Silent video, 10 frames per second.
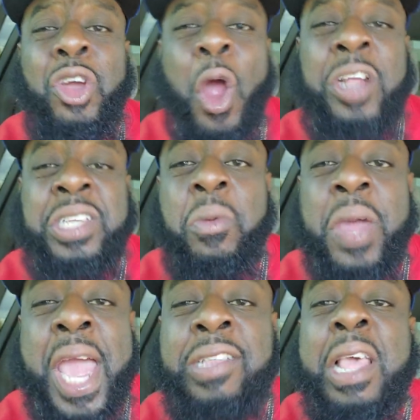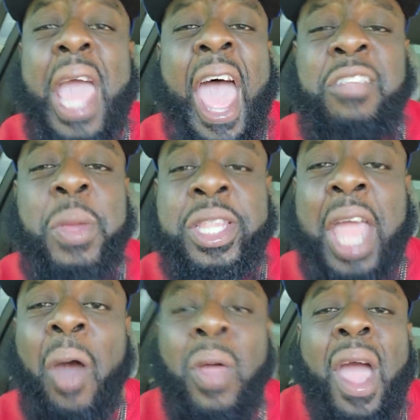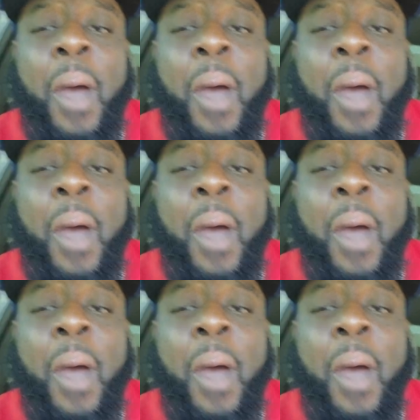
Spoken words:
Carson Wentz has been dealt